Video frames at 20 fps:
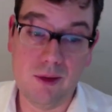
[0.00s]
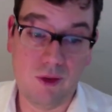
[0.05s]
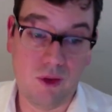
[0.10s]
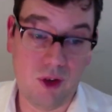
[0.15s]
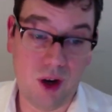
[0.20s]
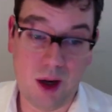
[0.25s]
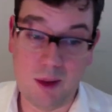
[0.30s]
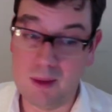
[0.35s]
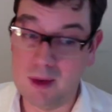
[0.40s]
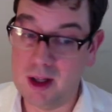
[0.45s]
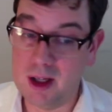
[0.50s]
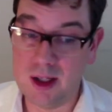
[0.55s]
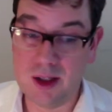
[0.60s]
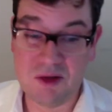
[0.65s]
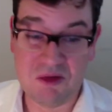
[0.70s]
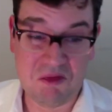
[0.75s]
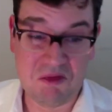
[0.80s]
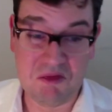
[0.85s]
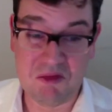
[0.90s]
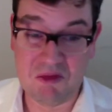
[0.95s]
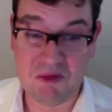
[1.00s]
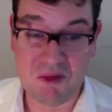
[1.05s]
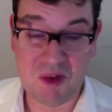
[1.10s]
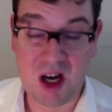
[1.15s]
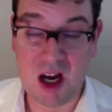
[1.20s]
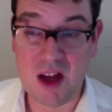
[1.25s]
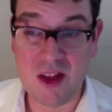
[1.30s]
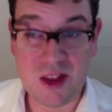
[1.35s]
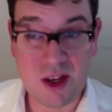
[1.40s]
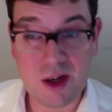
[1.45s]
Family is
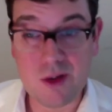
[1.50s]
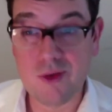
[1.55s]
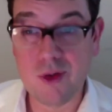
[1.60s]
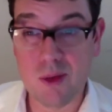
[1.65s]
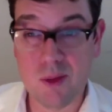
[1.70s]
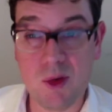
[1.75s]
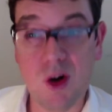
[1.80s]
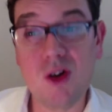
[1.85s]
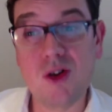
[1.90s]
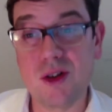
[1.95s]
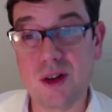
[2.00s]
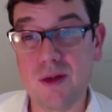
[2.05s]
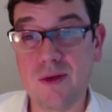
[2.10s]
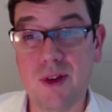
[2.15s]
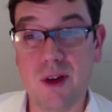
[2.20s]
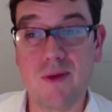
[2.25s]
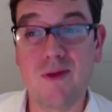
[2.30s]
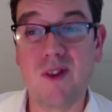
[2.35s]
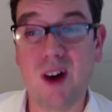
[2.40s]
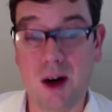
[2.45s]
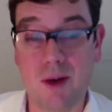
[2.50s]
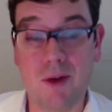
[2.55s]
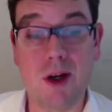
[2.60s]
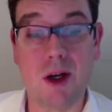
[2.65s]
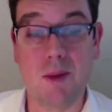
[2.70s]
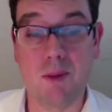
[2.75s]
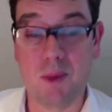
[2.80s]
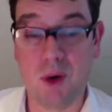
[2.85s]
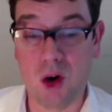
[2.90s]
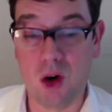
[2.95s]
I think for most of them very
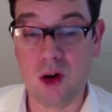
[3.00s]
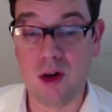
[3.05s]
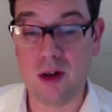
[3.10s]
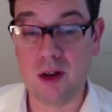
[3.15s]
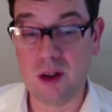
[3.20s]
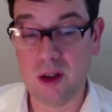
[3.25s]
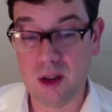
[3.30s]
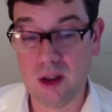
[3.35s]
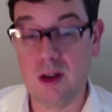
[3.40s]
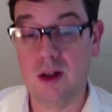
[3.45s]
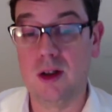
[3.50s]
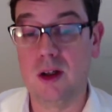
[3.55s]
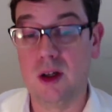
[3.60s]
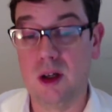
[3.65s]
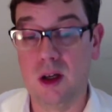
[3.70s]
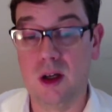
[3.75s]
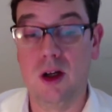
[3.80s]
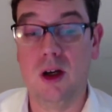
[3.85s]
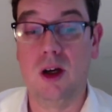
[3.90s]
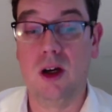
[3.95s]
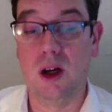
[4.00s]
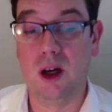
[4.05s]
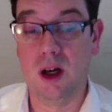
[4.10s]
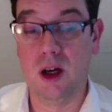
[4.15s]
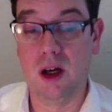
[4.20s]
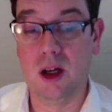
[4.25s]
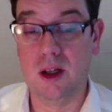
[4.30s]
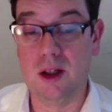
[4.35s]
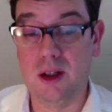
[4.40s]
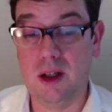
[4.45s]
important
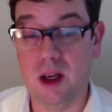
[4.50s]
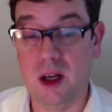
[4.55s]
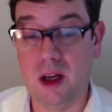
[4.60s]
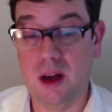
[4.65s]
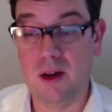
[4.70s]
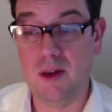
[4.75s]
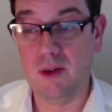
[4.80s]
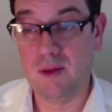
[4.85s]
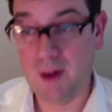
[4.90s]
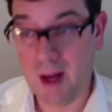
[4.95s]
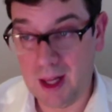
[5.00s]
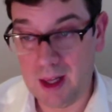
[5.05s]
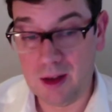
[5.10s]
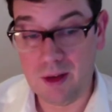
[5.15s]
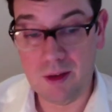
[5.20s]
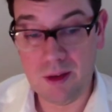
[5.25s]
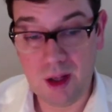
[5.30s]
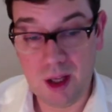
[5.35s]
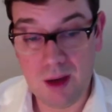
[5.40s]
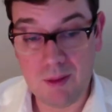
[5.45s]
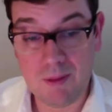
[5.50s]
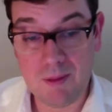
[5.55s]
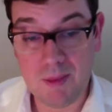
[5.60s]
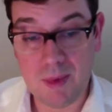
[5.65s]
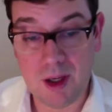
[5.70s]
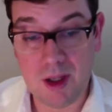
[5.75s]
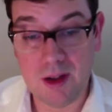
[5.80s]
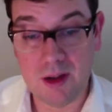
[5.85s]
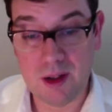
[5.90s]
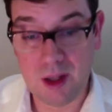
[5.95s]
and they value them
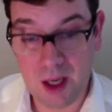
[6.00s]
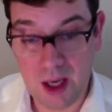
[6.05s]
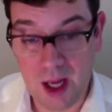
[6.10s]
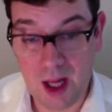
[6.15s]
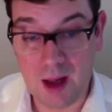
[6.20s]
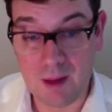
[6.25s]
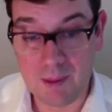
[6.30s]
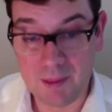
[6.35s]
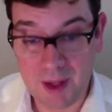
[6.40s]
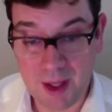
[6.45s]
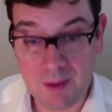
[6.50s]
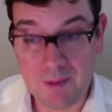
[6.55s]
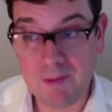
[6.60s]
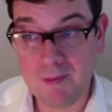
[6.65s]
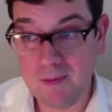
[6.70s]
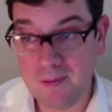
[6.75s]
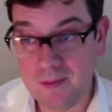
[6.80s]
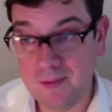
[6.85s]
and they help them.